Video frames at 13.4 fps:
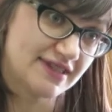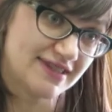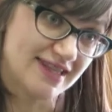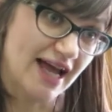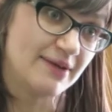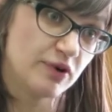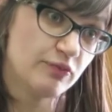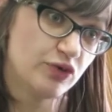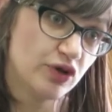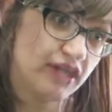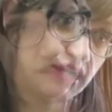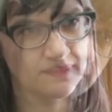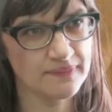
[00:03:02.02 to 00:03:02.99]

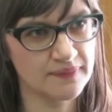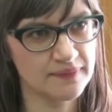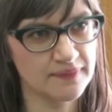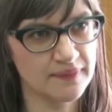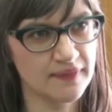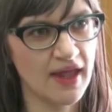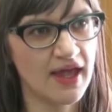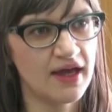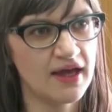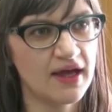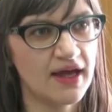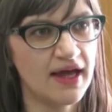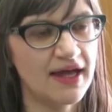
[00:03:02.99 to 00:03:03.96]
cyberbullying.
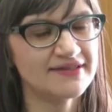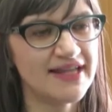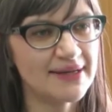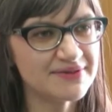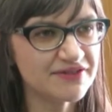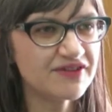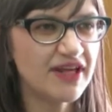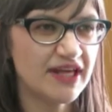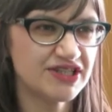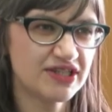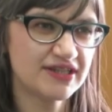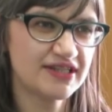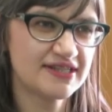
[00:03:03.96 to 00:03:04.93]
In terms of
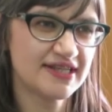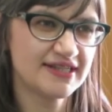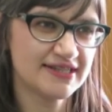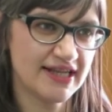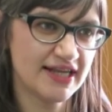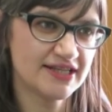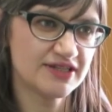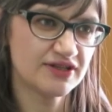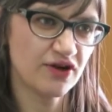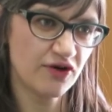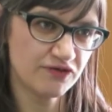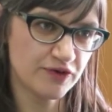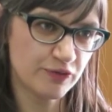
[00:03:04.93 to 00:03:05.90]
gauging the success
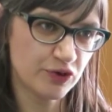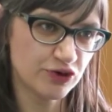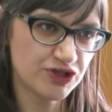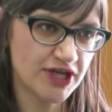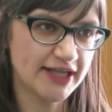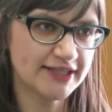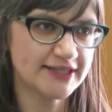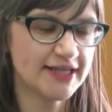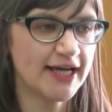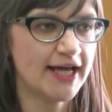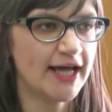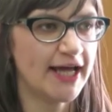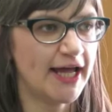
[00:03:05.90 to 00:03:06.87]
of the project,
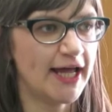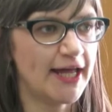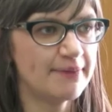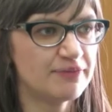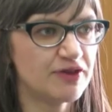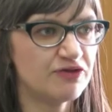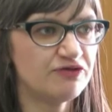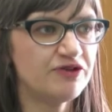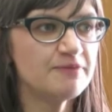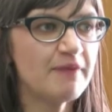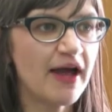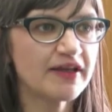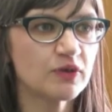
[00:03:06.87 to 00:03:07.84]
the
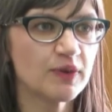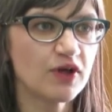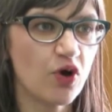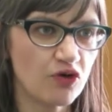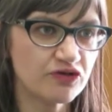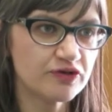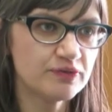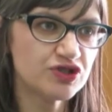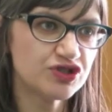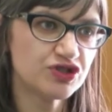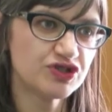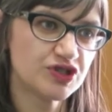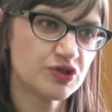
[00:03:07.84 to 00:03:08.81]
feedback that we got from the
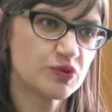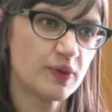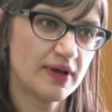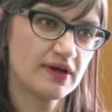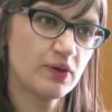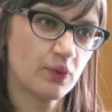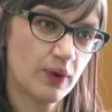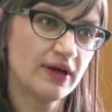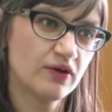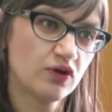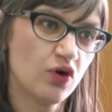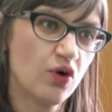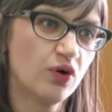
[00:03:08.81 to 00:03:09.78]
students as we went
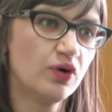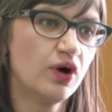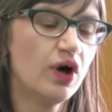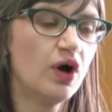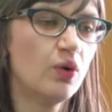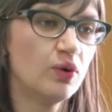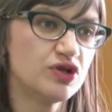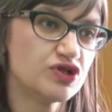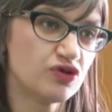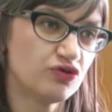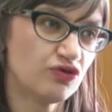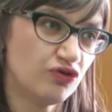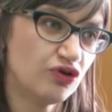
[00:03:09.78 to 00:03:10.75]
along was
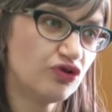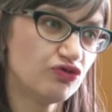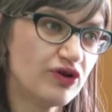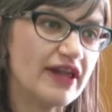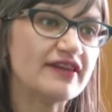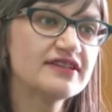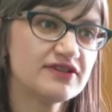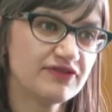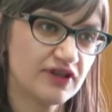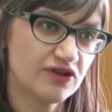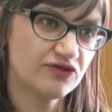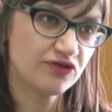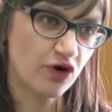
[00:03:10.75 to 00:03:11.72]

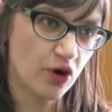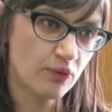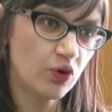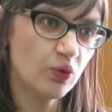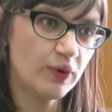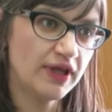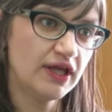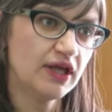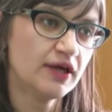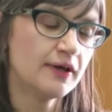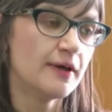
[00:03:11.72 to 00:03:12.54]
relatively informal. We